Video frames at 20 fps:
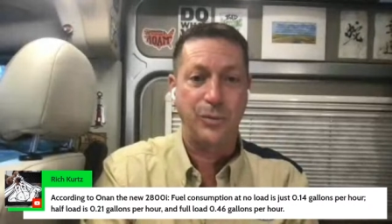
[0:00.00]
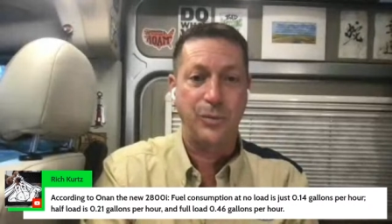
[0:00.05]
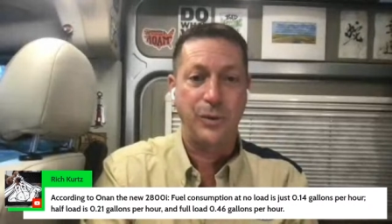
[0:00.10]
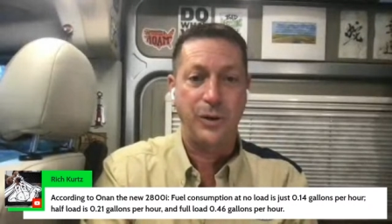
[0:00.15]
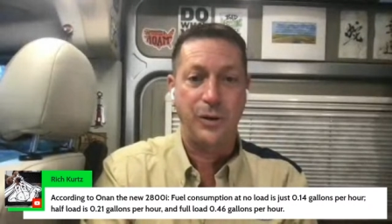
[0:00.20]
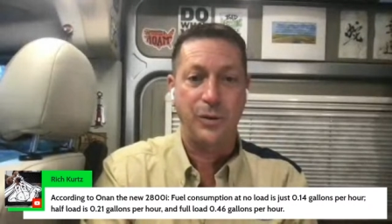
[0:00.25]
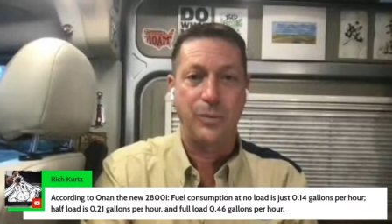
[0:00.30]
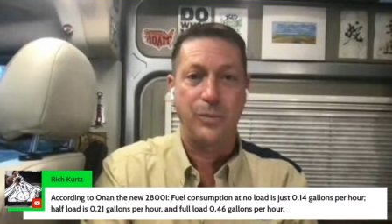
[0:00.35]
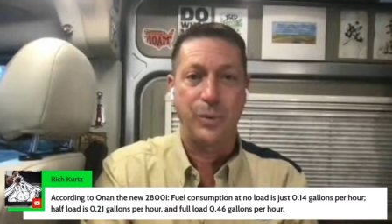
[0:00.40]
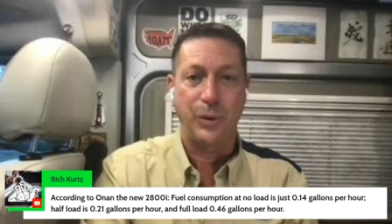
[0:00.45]

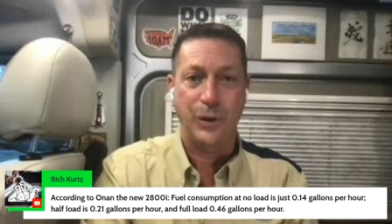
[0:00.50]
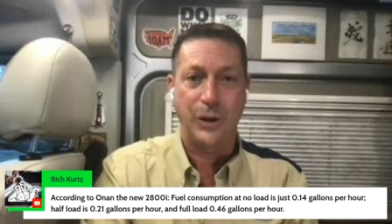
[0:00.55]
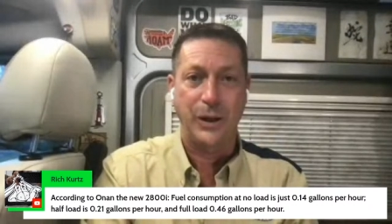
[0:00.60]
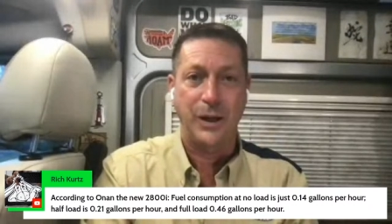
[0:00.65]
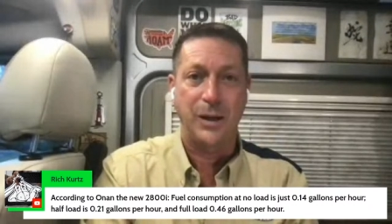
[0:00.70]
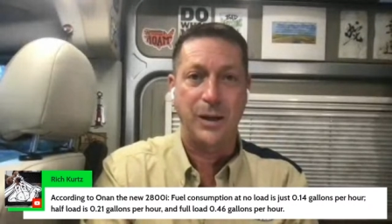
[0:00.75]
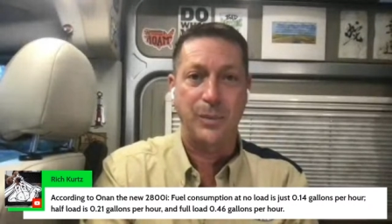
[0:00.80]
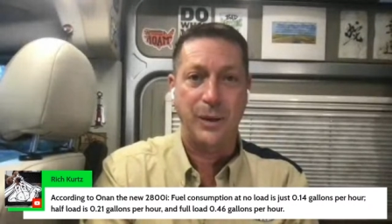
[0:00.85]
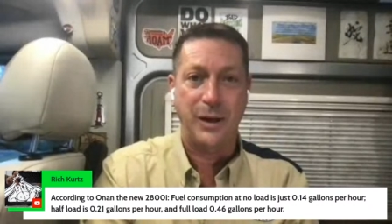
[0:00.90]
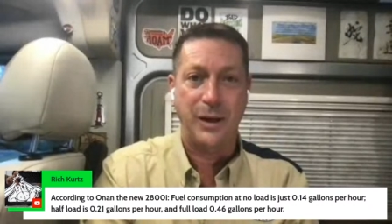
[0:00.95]
you're you're
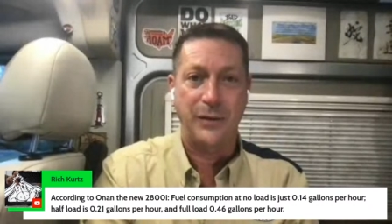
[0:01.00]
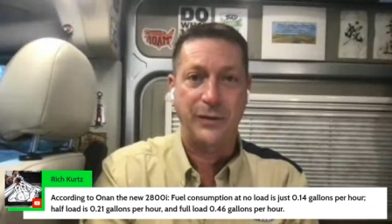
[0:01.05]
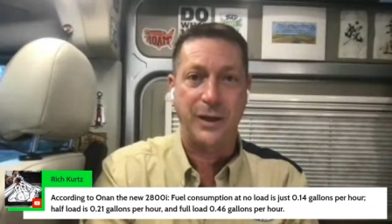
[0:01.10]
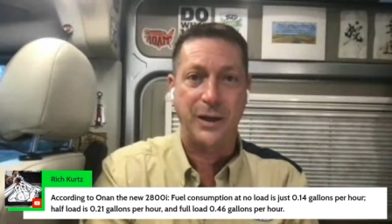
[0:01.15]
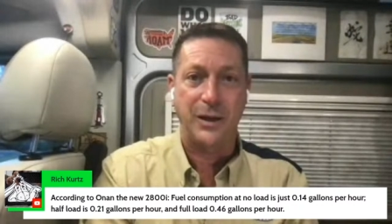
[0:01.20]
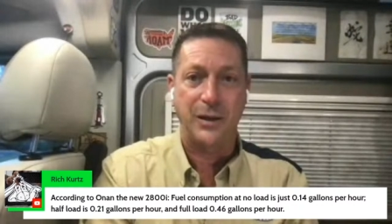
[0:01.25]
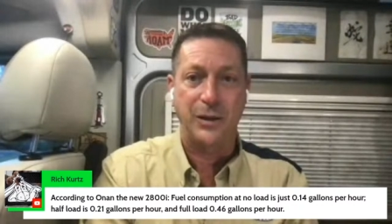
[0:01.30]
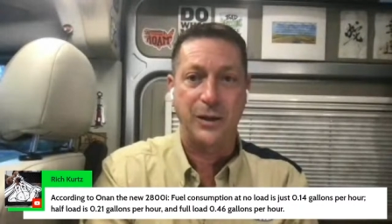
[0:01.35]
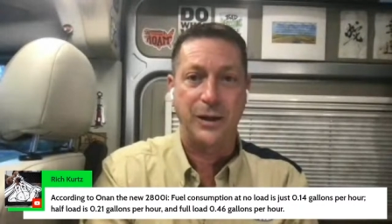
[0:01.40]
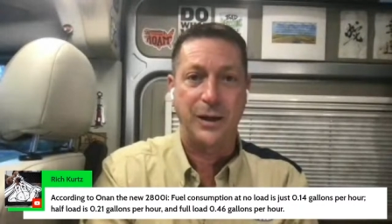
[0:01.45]
burning up a
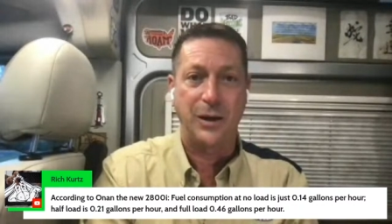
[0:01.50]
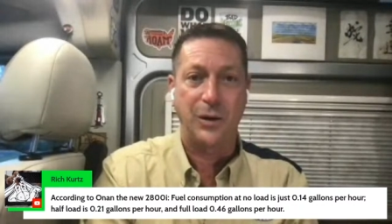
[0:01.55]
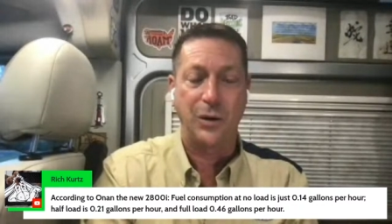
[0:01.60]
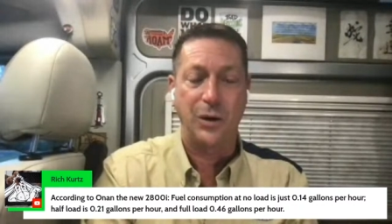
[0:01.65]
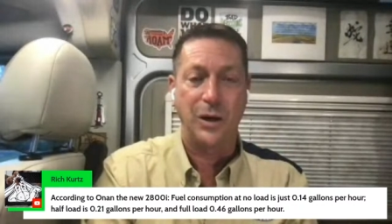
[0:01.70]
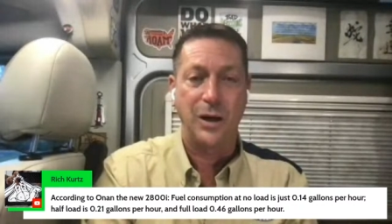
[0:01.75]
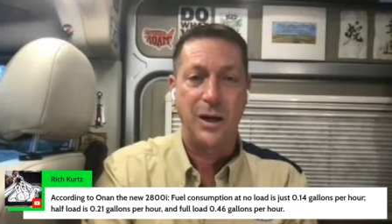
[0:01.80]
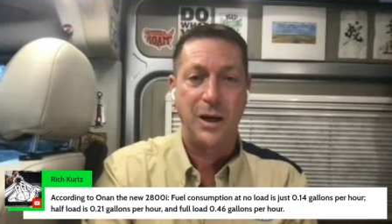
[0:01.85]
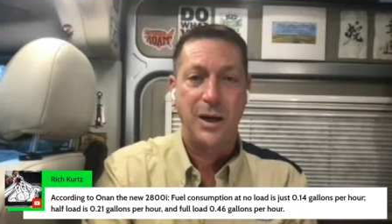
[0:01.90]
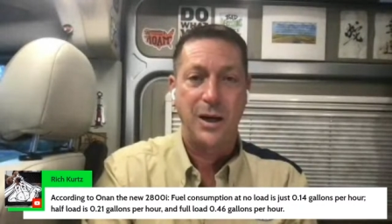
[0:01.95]
half gallon an
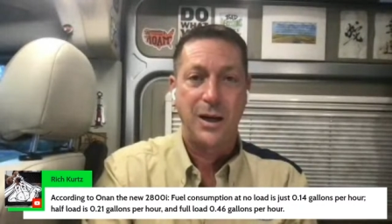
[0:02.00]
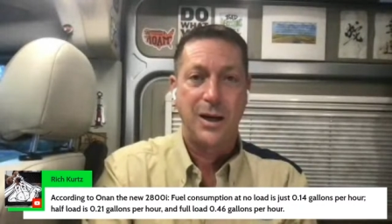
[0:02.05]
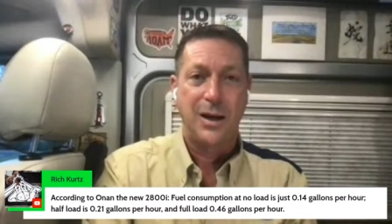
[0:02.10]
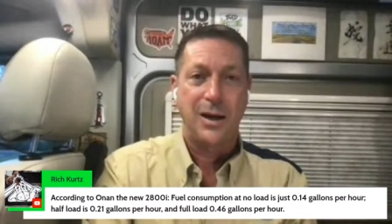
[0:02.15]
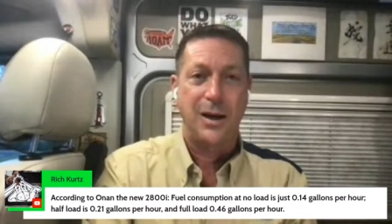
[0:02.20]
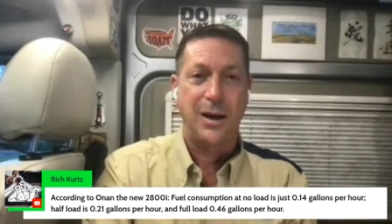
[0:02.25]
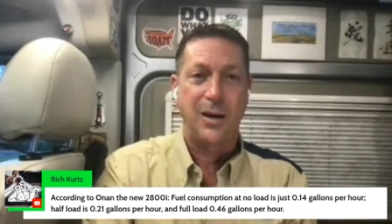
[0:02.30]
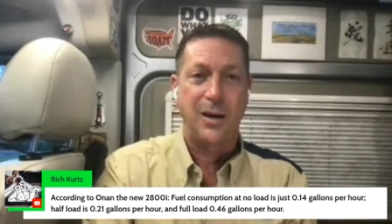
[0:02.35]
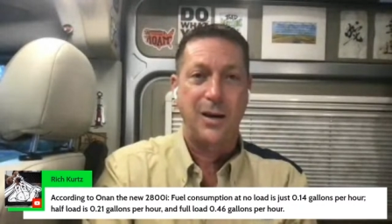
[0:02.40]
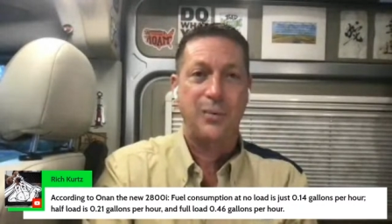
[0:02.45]
hour.
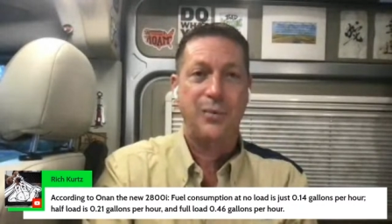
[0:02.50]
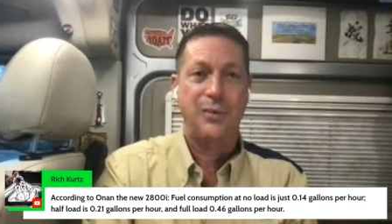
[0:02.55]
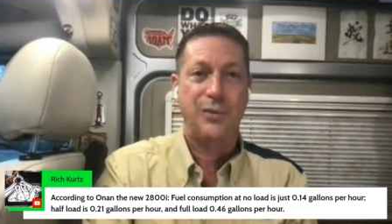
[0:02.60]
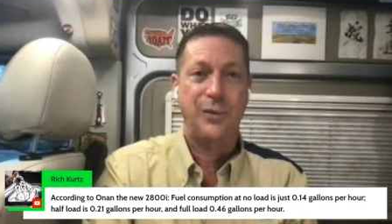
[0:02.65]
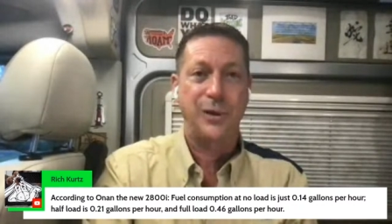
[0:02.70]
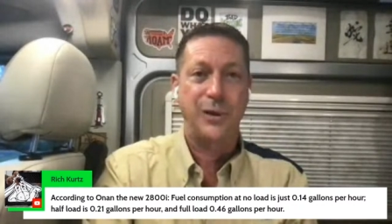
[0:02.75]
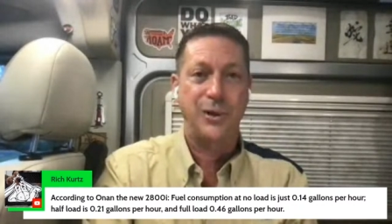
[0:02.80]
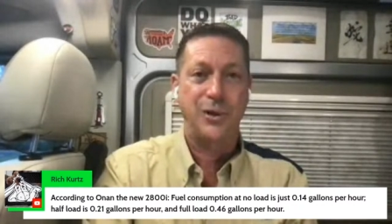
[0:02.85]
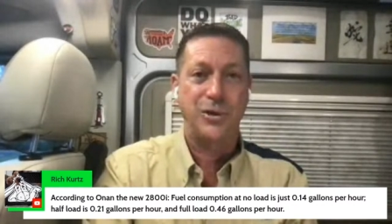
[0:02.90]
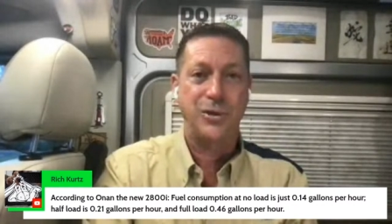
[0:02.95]
I'm
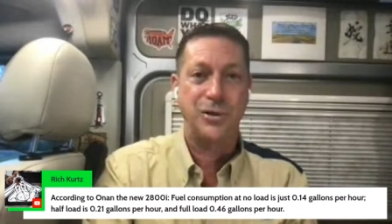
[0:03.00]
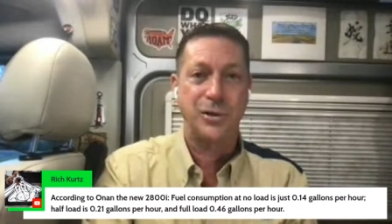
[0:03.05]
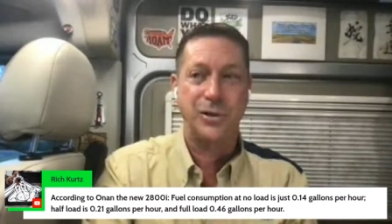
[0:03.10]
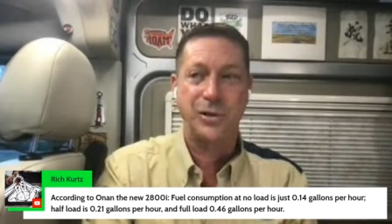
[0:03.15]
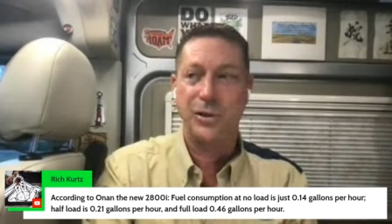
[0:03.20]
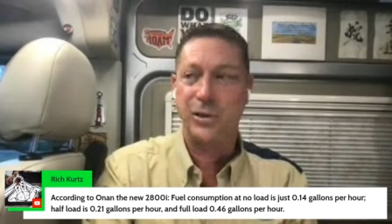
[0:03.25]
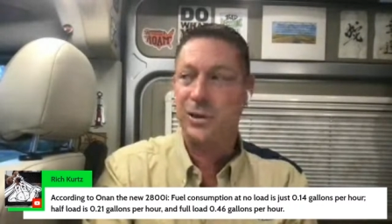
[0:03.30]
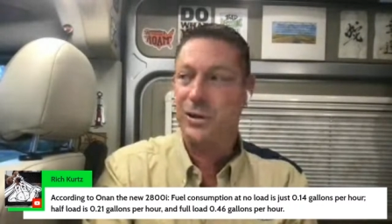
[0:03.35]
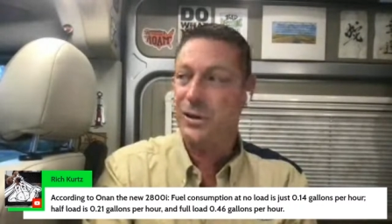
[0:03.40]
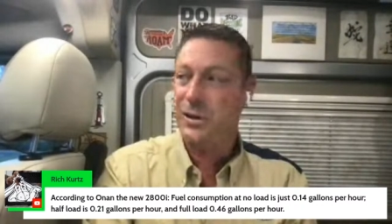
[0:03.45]
pretty
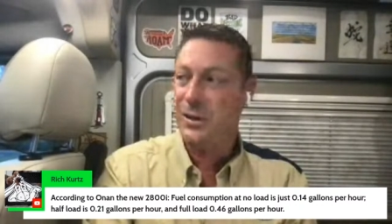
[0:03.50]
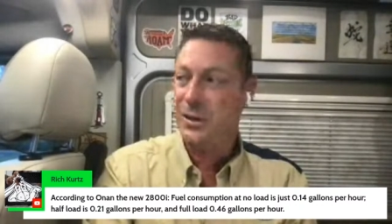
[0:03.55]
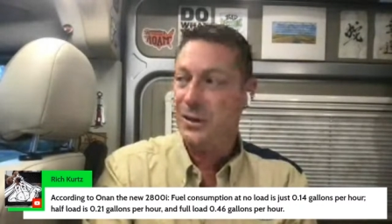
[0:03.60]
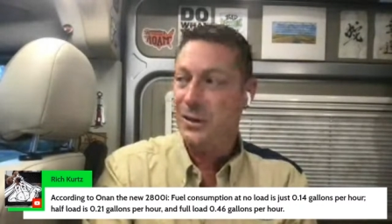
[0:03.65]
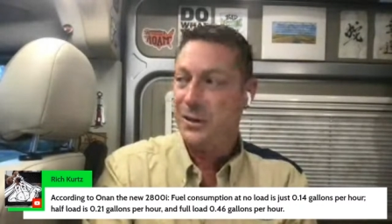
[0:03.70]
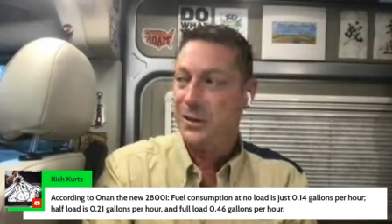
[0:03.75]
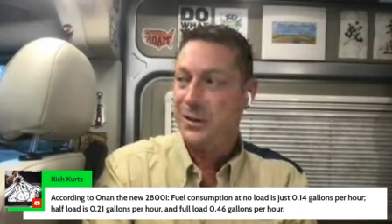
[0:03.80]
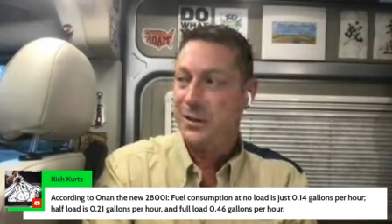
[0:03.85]
sure